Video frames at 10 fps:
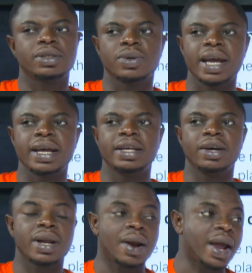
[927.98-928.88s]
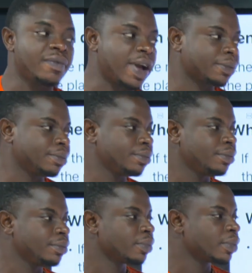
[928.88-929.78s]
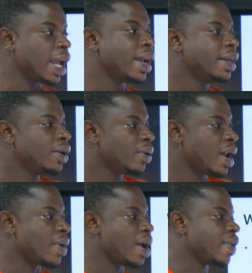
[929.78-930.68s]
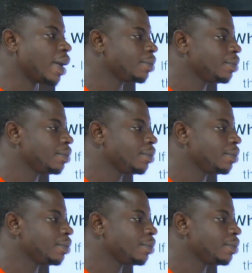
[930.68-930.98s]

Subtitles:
dead on arrival. Dead on arrival.